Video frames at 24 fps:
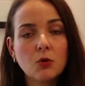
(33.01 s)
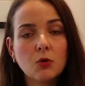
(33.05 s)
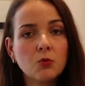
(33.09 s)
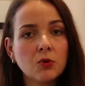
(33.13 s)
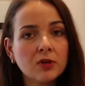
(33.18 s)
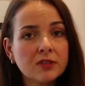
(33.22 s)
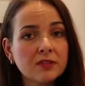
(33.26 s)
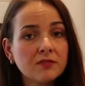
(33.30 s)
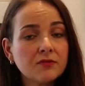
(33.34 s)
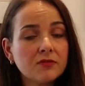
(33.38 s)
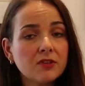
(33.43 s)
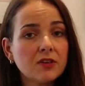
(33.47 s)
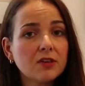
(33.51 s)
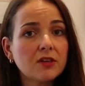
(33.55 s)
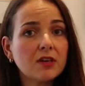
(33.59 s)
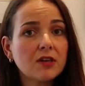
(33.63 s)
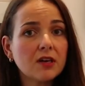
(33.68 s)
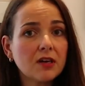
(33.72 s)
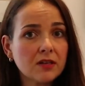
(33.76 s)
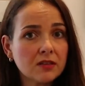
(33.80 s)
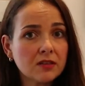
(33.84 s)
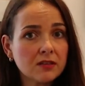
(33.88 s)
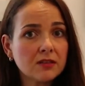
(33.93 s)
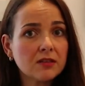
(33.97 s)
One of
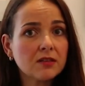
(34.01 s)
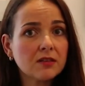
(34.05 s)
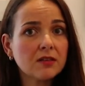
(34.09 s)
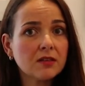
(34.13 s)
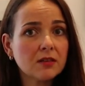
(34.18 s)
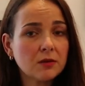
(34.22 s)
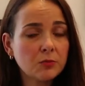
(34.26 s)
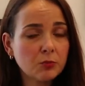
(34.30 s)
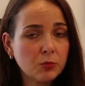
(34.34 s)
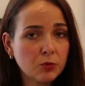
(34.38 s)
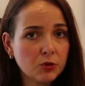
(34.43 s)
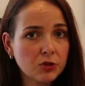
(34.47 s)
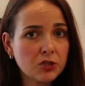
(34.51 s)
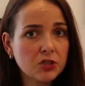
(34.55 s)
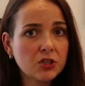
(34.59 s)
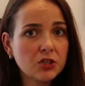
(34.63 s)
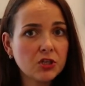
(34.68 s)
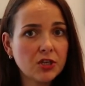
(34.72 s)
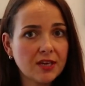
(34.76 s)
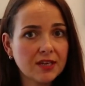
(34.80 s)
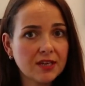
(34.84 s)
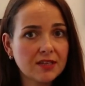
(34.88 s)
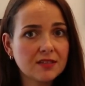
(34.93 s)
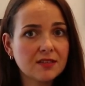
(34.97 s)
the
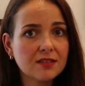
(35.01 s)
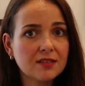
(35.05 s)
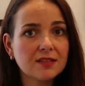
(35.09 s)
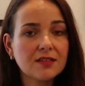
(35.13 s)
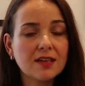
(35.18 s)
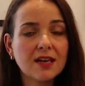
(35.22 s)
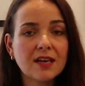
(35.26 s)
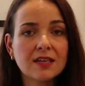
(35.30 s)
underappreciated